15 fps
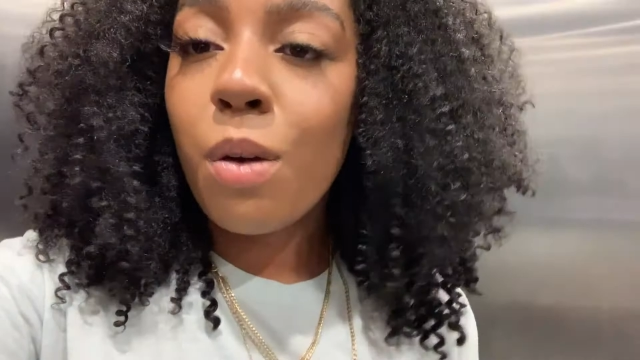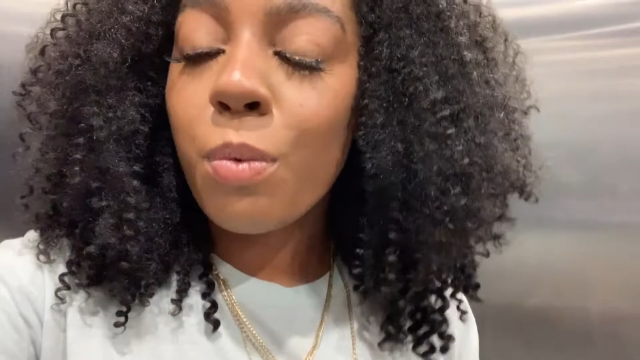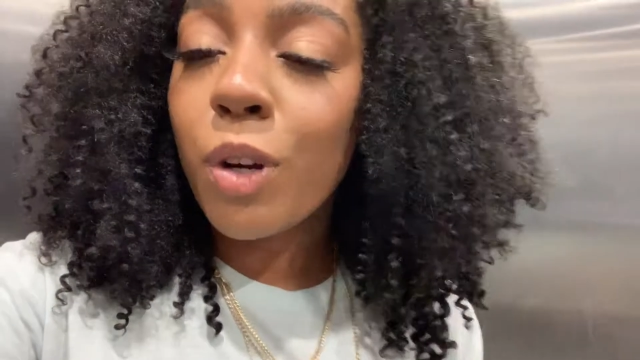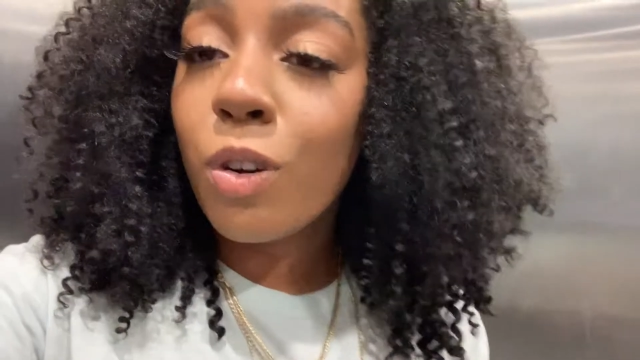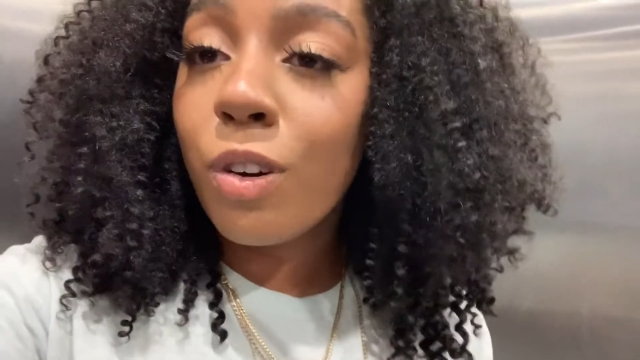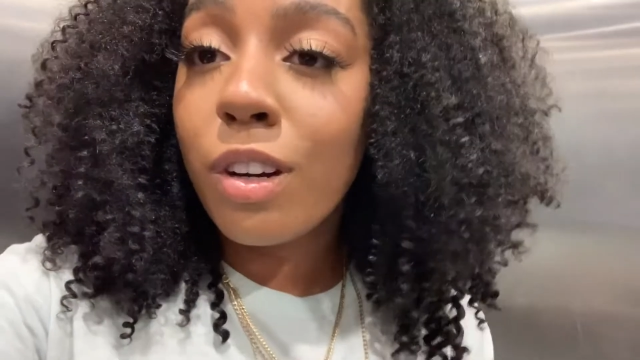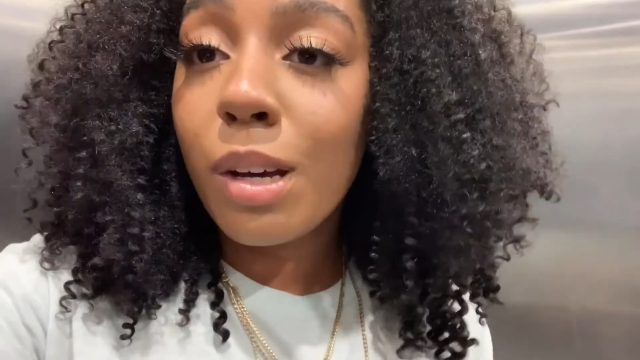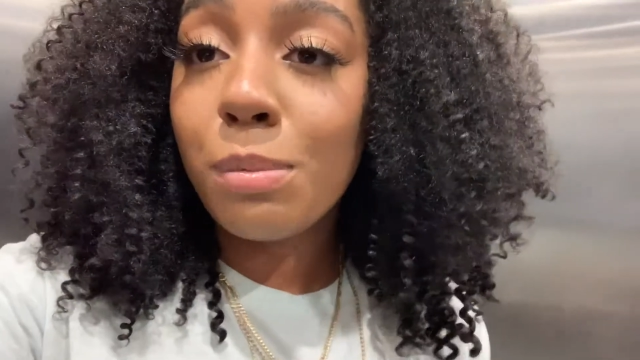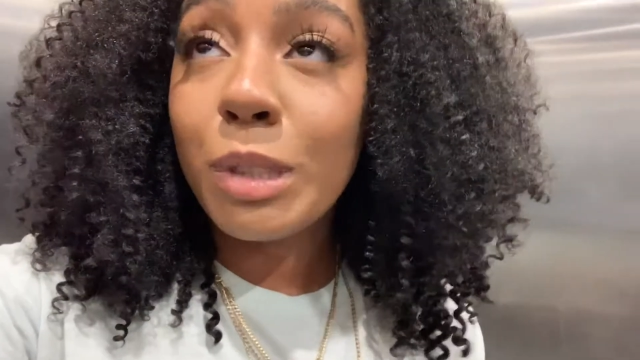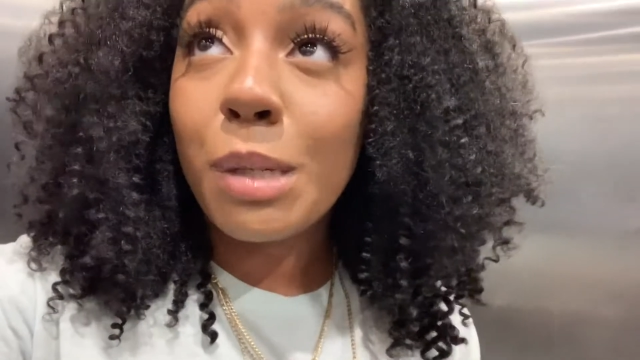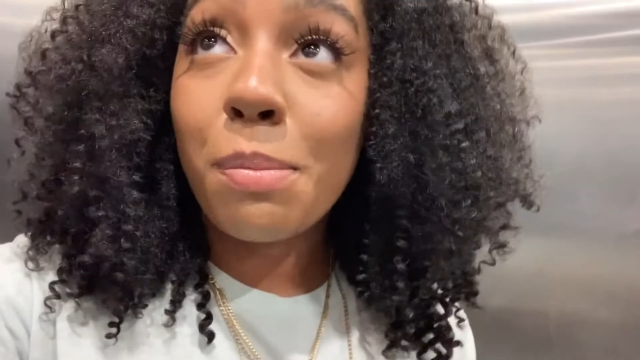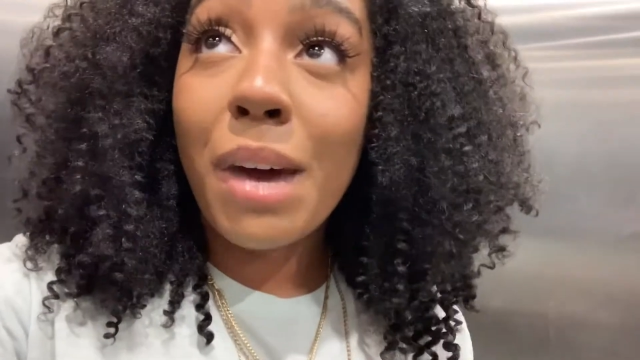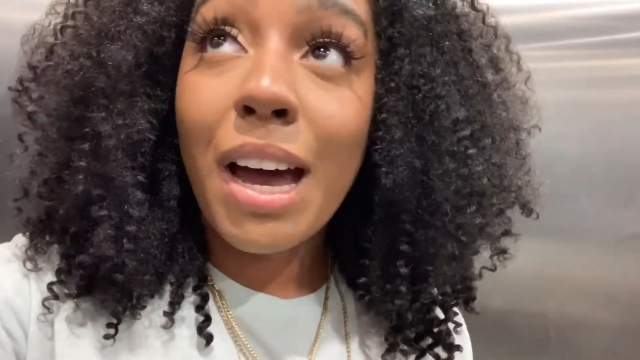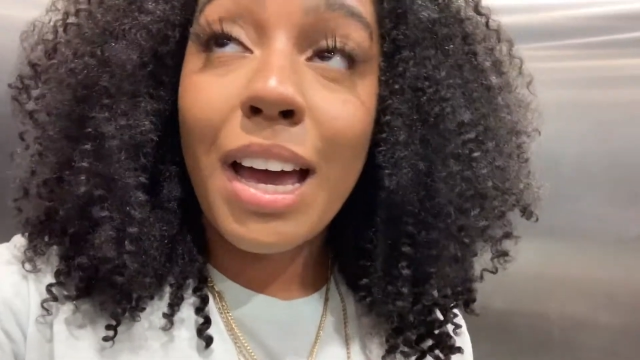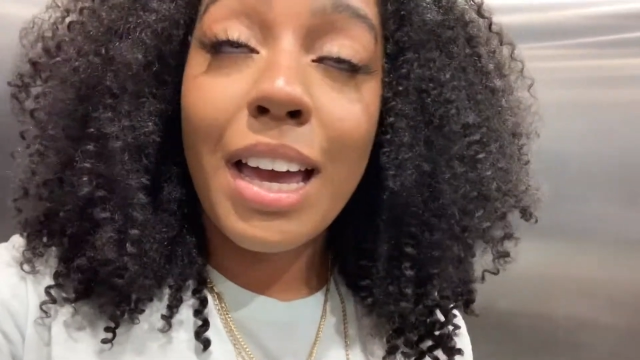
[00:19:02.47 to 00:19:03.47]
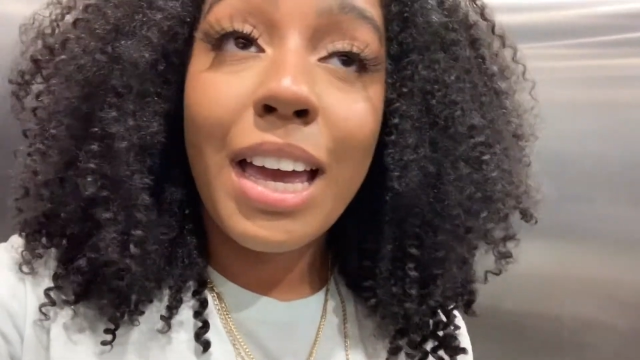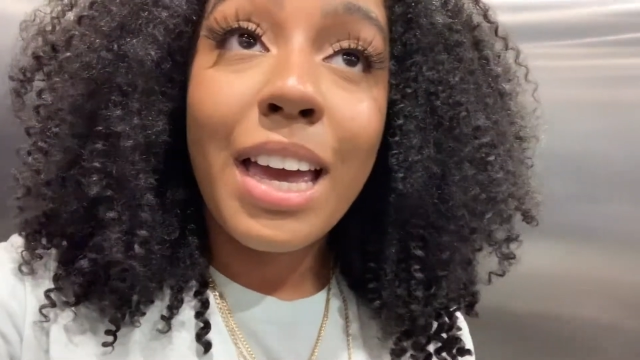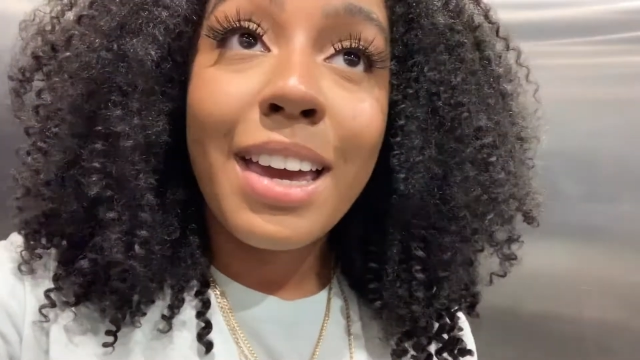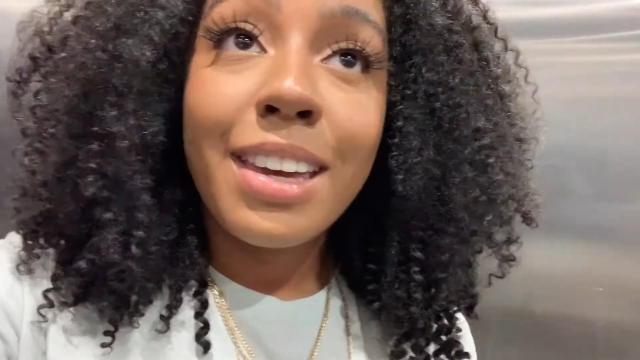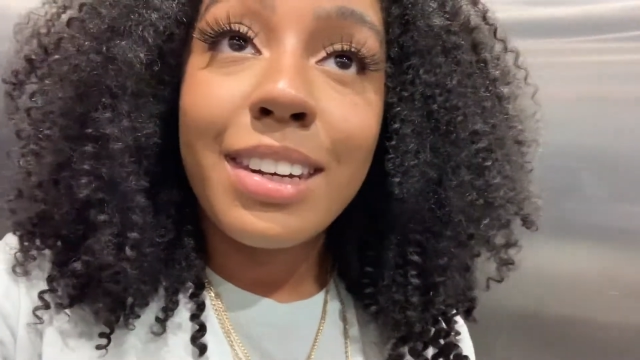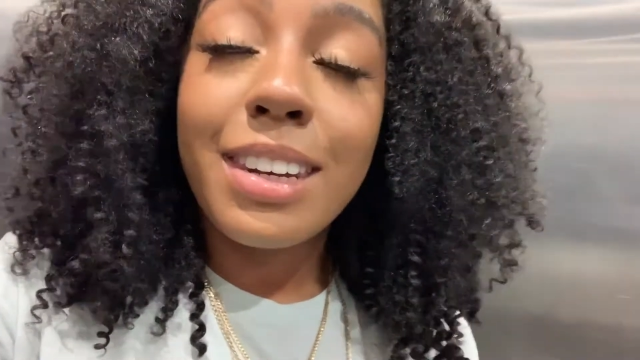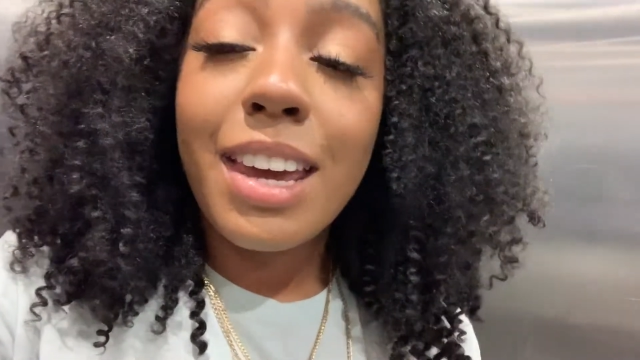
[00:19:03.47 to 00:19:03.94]
We're going up to my
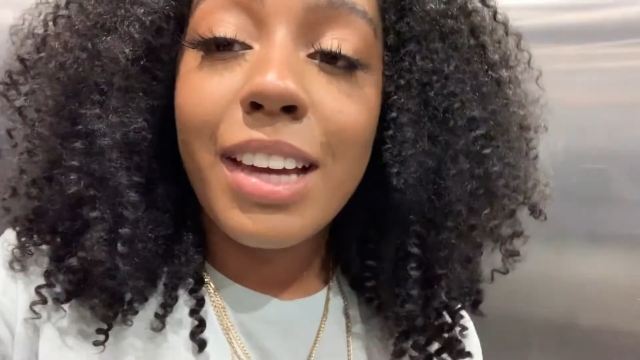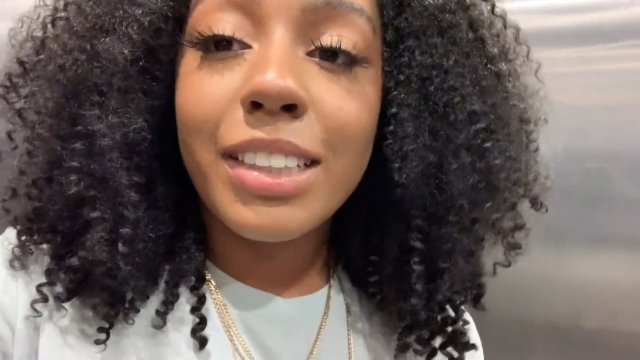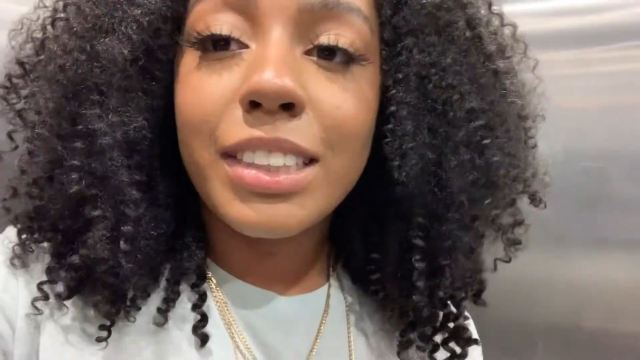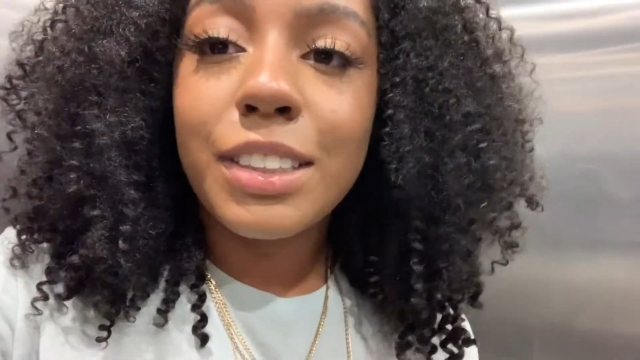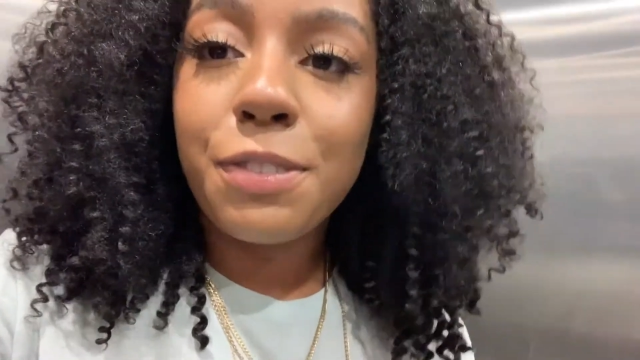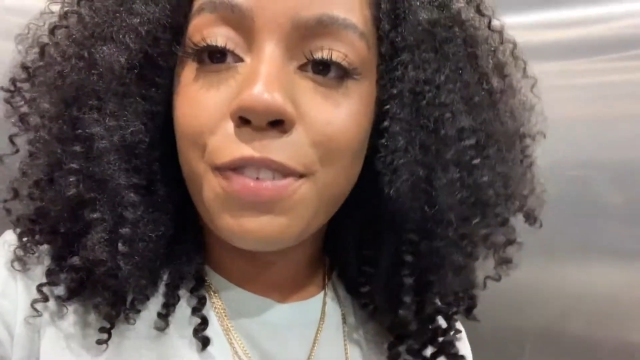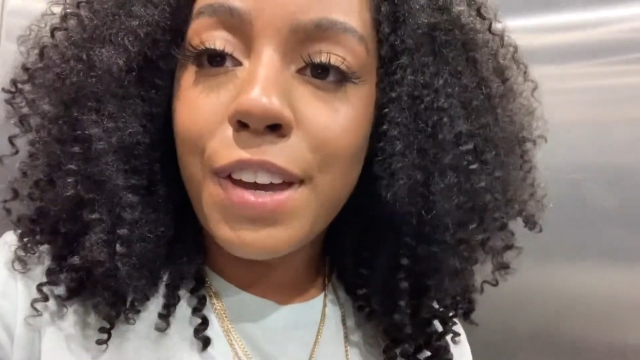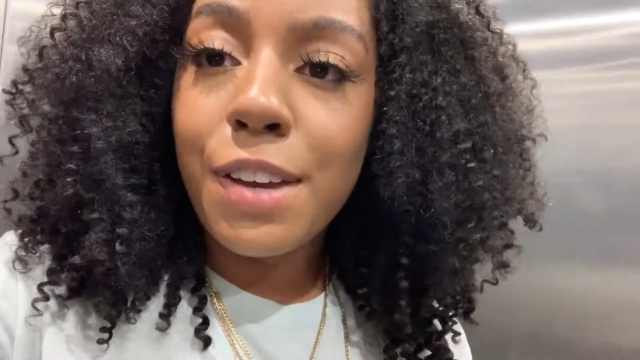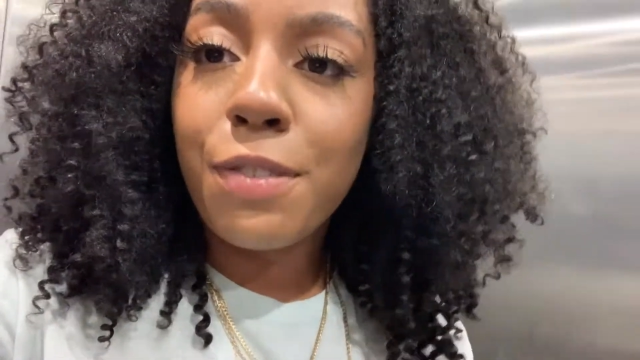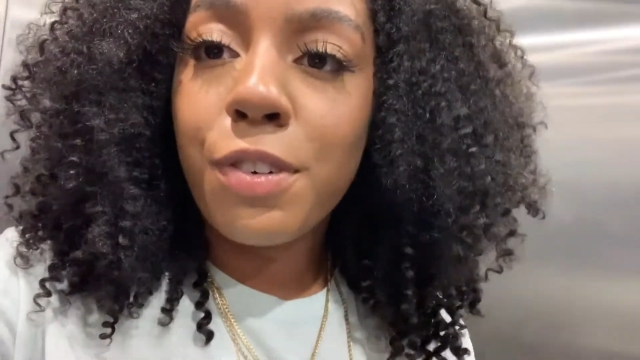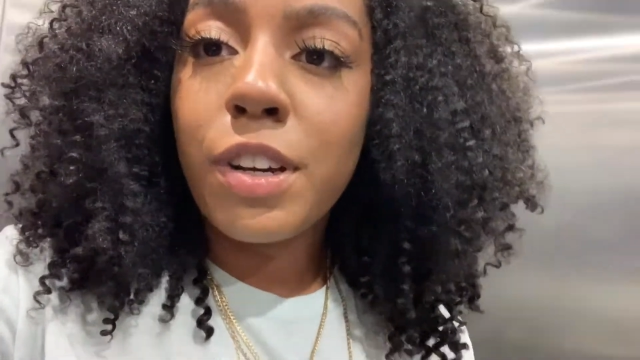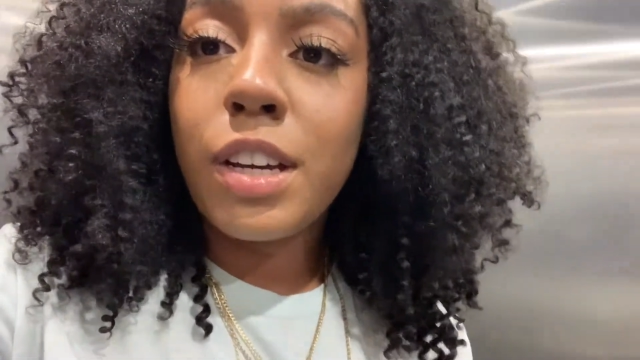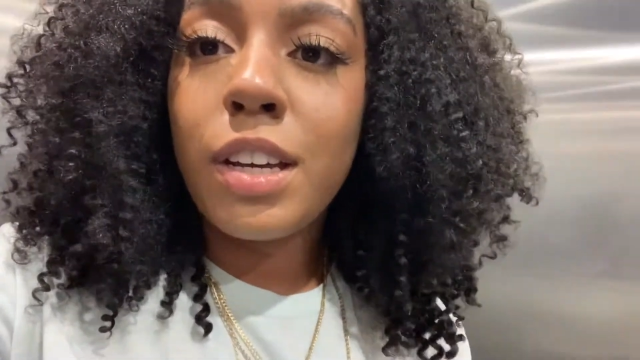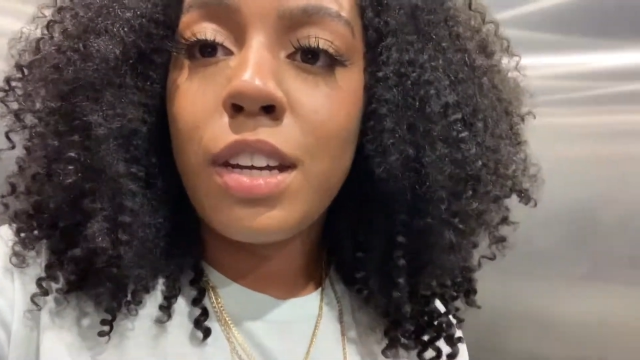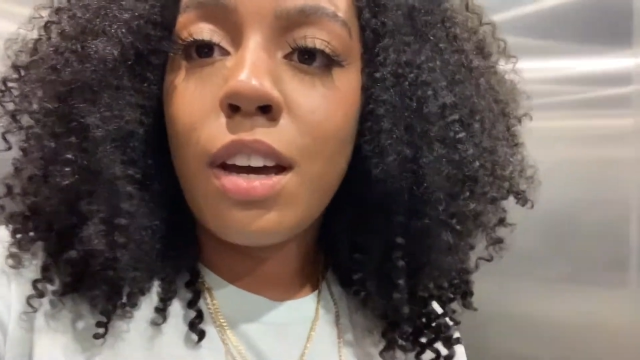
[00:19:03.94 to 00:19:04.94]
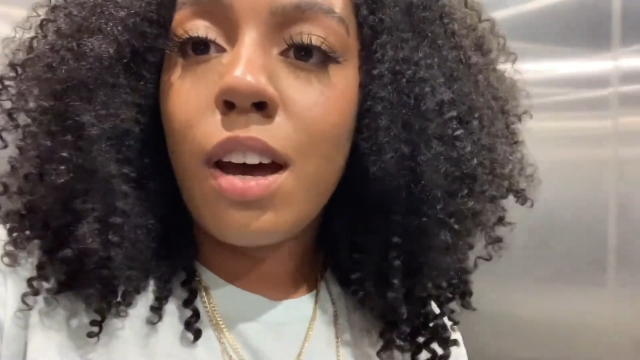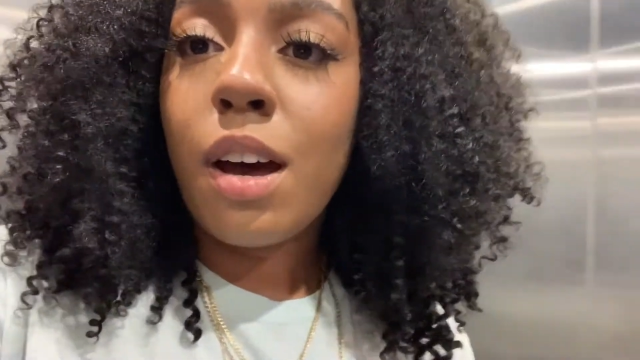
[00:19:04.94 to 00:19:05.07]
next favorite